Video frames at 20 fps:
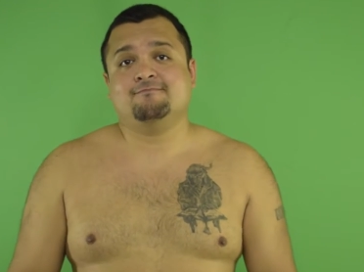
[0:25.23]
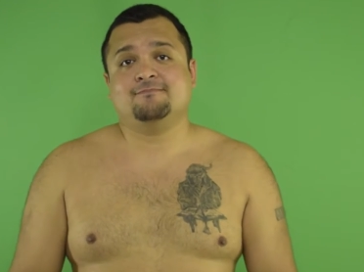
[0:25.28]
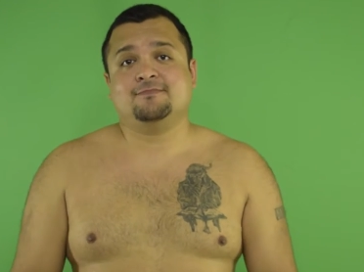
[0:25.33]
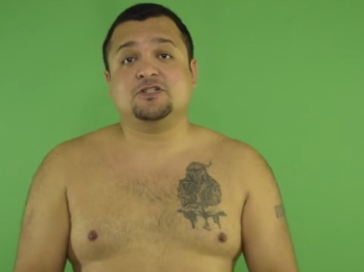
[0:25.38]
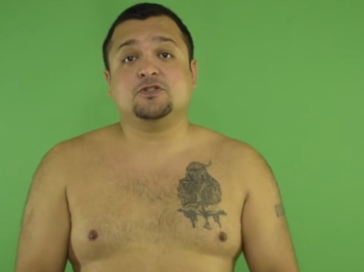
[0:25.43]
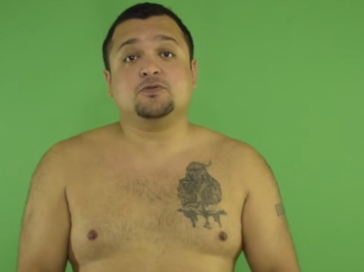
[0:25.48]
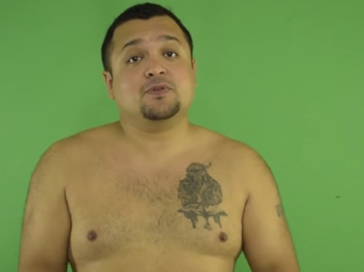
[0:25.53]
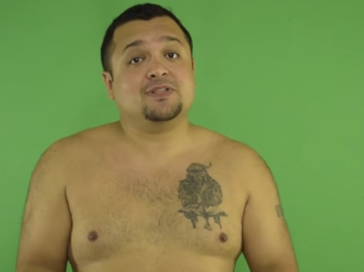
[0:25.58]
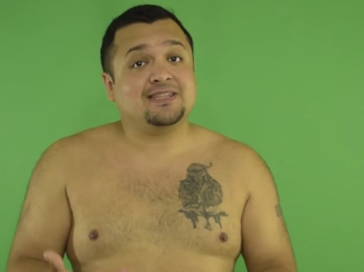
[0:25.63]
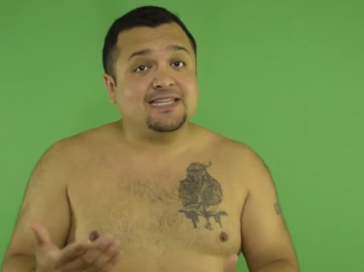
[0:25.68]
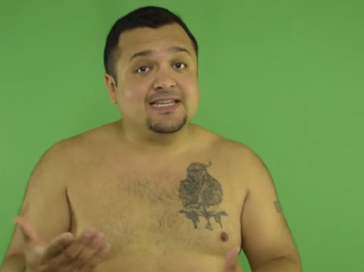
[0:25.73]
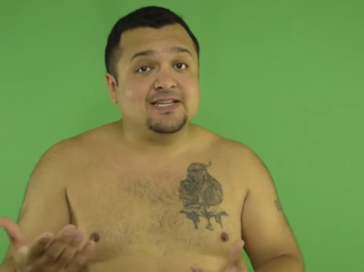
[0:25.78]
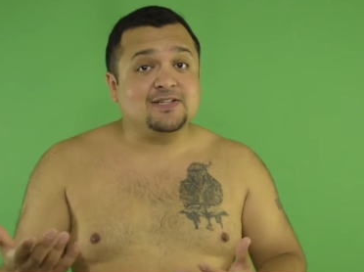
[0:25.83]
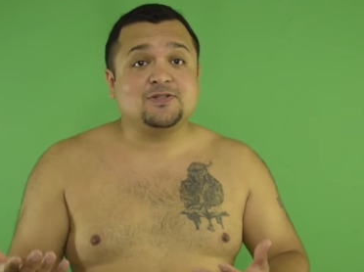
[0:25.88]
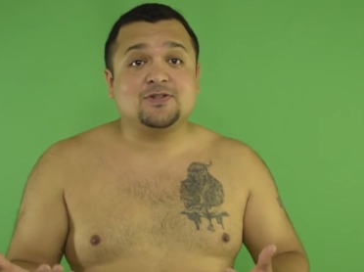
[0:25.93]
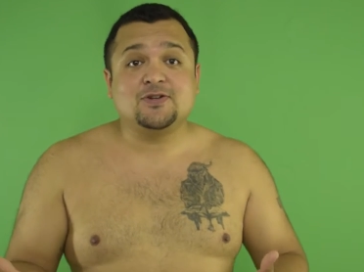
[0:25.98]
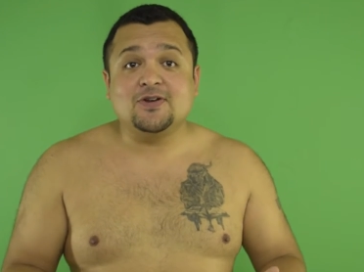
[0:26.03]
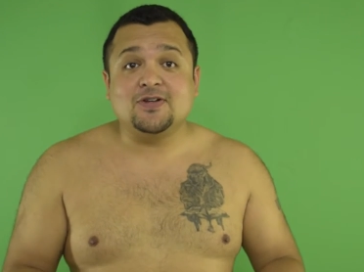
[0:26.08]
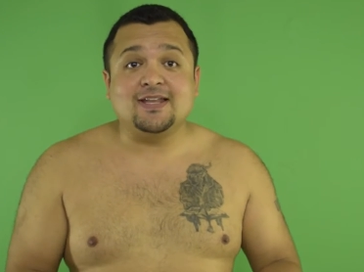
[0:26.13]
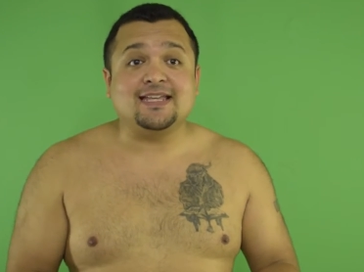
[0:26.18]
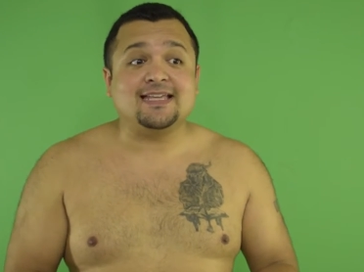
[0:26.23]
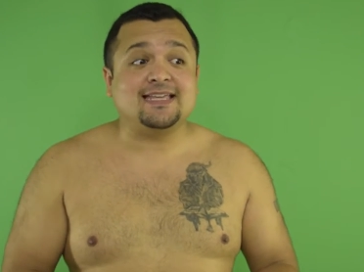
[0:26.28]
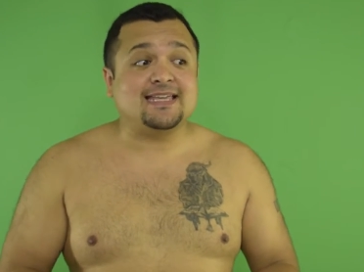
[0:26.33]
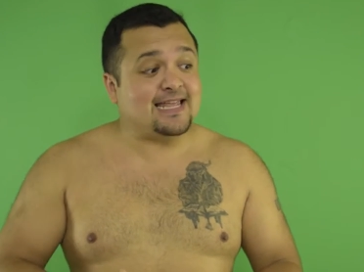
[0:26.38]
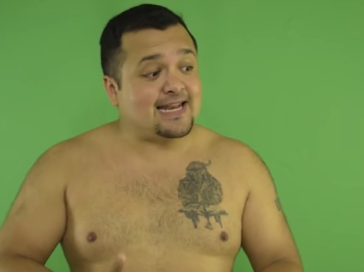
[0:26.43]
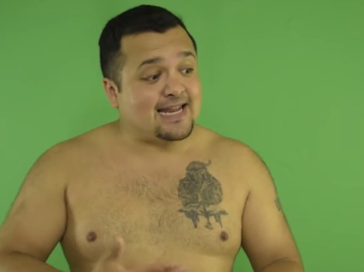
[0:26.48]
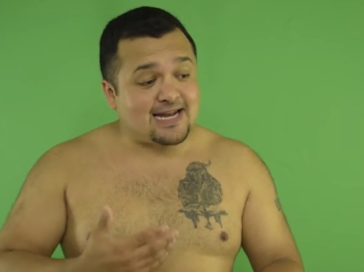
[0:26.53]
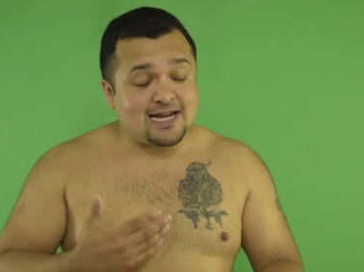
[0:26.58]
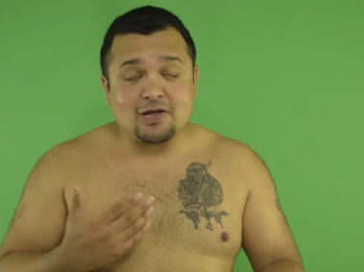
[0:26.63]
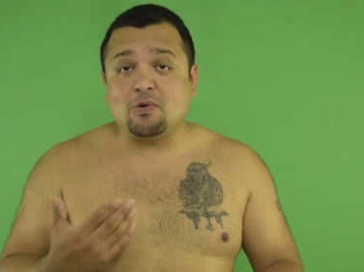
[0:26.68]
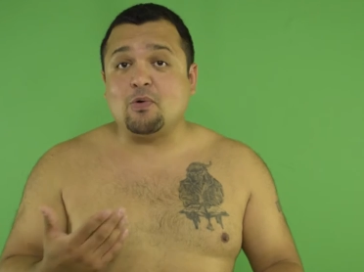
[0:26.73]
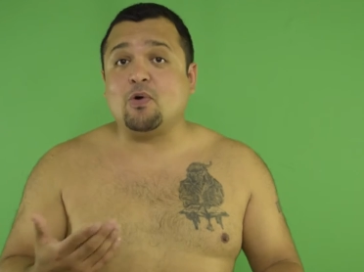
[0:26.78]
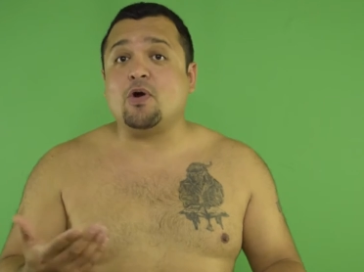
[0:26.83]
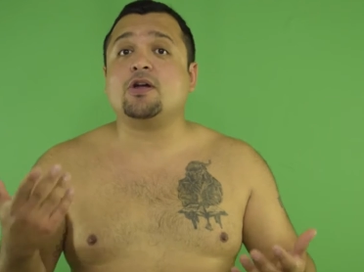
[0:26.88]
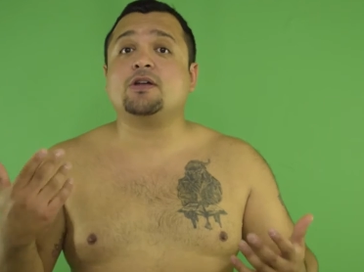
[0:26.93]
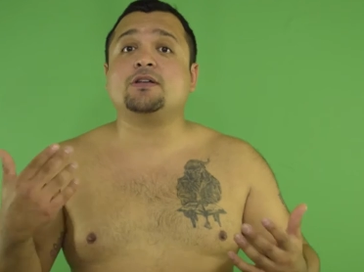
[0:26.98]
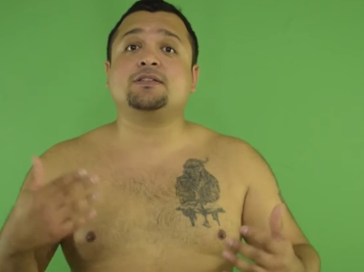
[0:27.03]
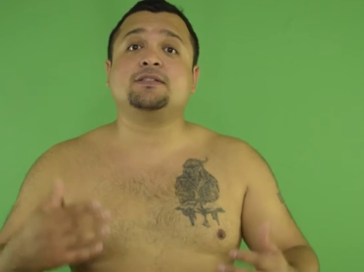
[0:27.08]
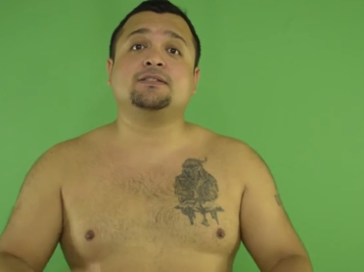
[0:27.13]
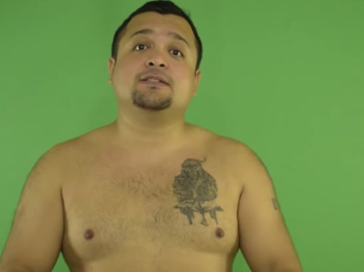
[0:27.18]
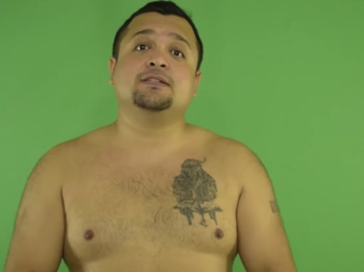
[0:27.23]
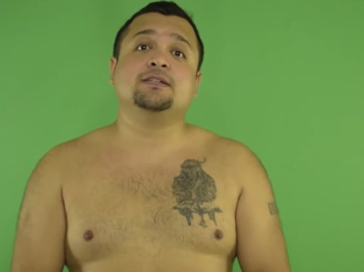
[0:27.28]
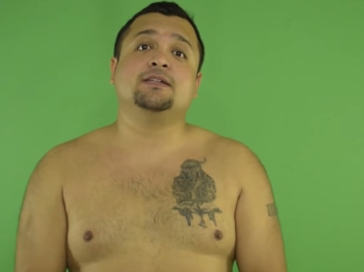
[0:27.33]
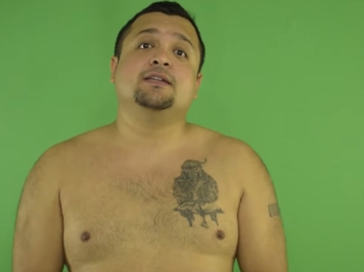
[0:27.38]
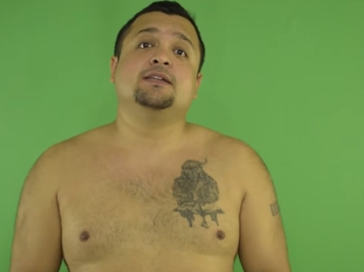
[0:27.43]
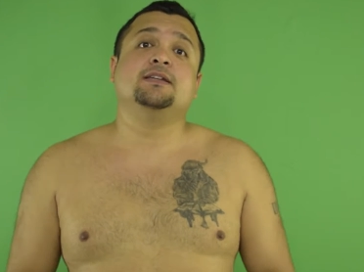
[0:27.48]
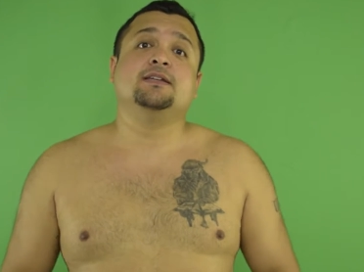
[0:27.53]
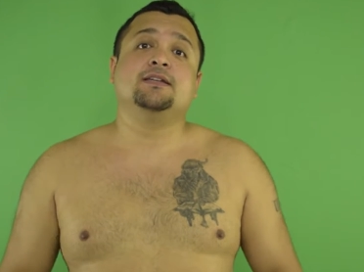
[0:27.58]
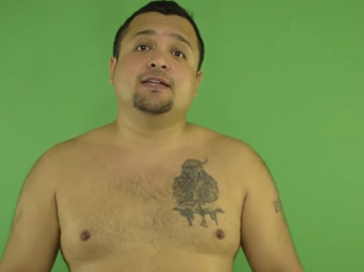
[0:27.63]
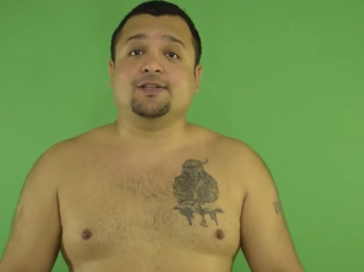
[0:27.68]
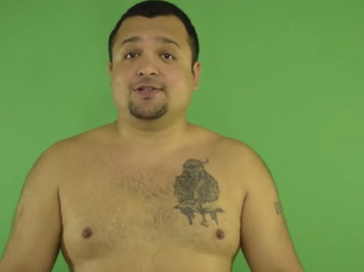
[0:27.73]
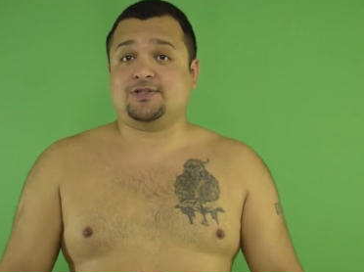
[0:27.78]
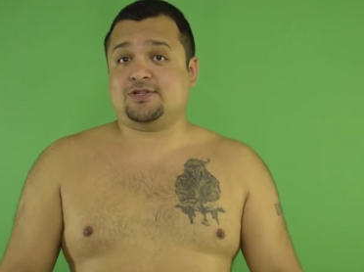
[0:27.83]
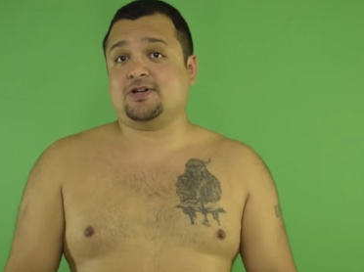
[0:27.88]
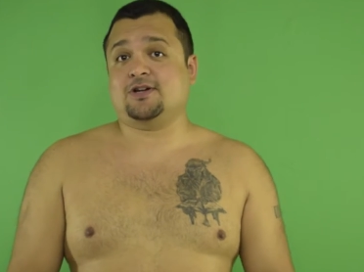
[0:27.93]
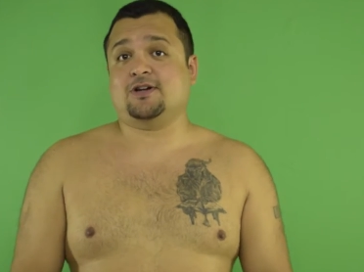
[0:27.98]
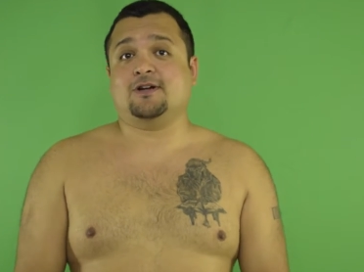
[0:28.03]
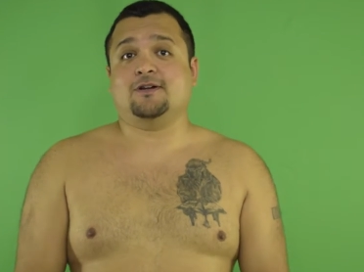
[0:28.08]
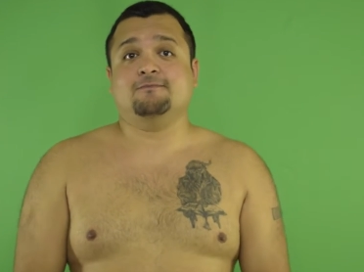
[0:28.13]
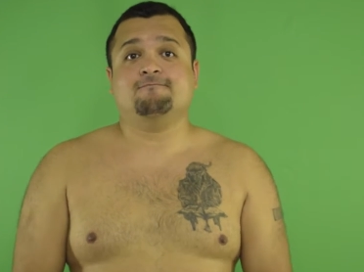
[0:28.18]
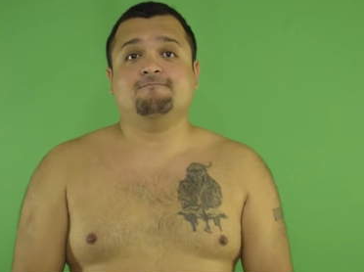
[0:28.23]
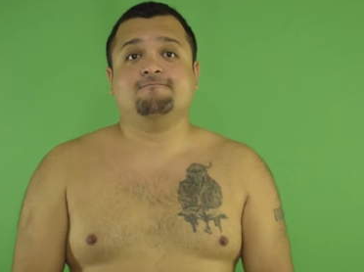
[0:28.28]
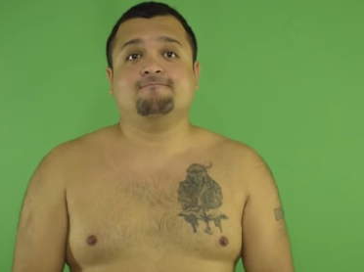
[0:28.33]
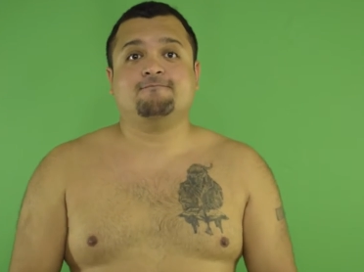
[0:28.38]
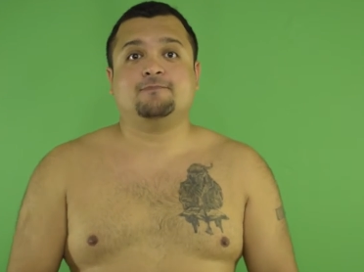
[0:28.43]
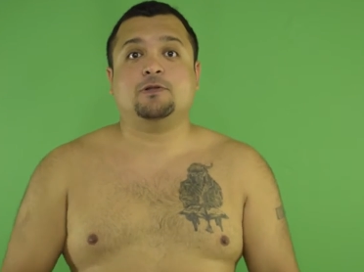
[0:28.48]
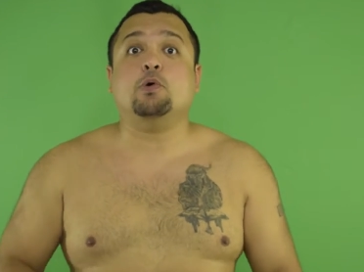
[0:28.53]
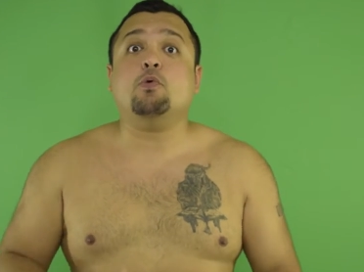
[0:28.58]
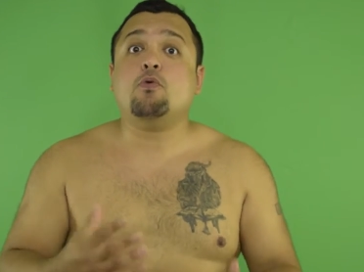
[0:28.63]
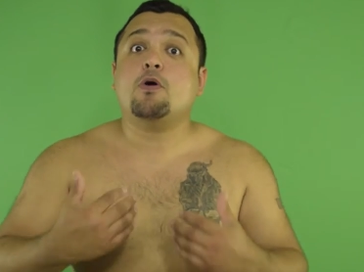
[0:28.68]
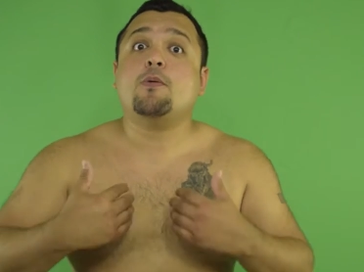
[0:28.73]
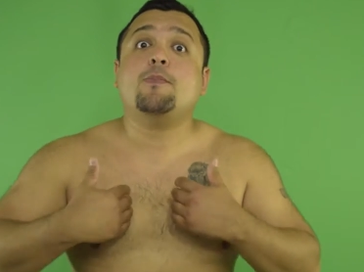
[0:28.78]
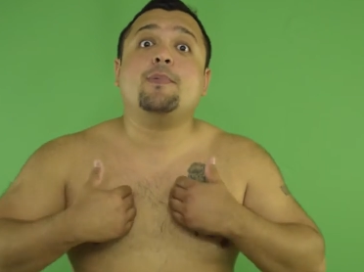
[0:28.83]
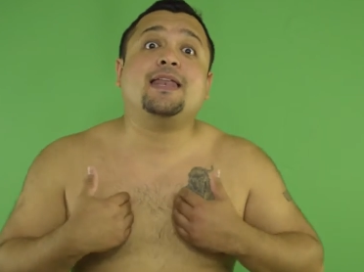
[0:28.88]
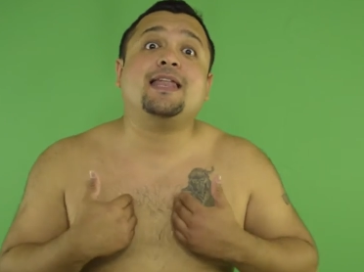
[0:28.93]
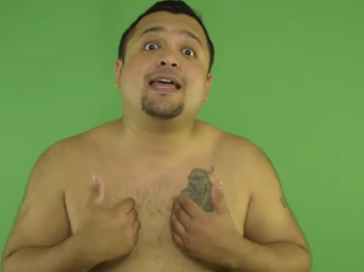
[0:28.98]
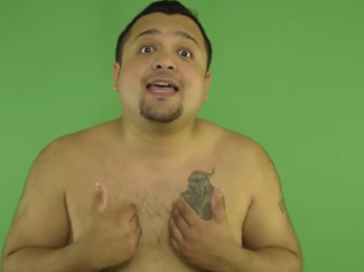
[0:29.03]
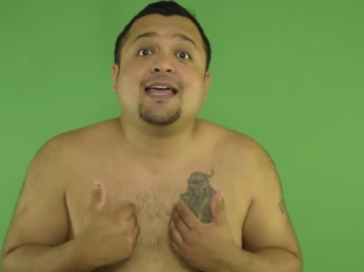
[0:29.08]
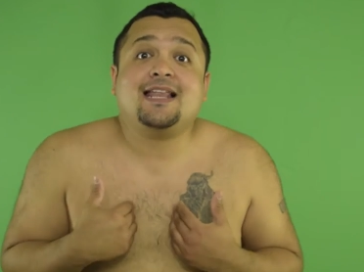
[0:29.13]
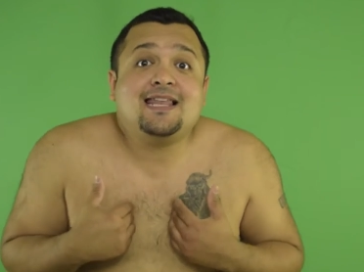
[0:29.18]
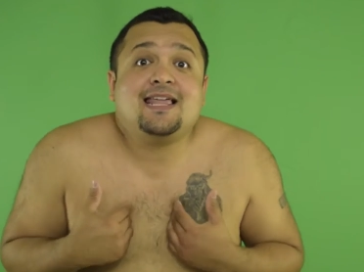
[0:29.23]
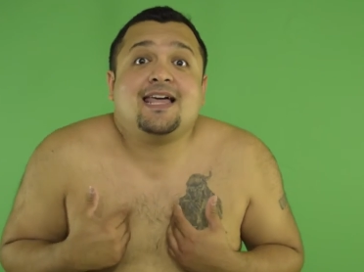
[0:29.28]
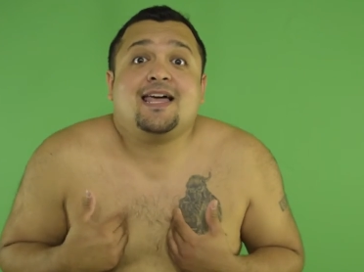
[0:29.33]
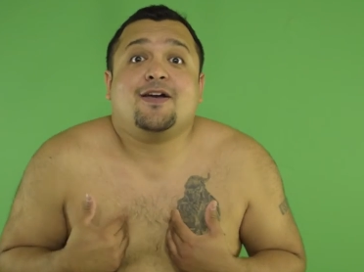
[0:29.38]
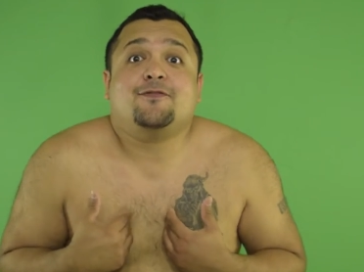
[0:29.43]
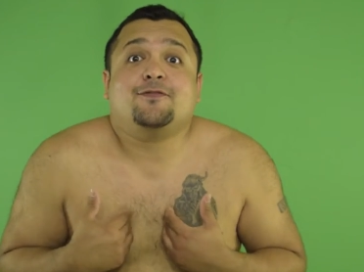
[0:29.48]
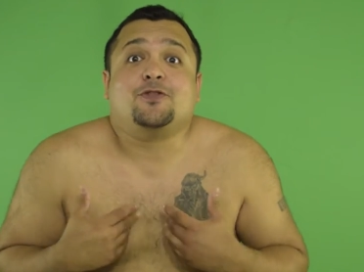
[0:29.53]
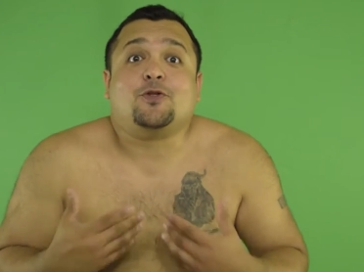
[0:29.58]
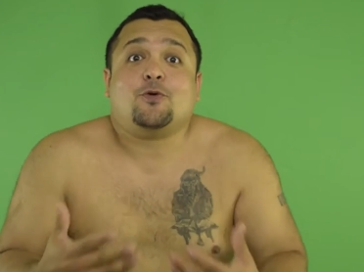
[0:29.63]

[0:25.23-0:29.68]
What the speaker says: Just when things couldn't get any worse, it's her. The woman I love.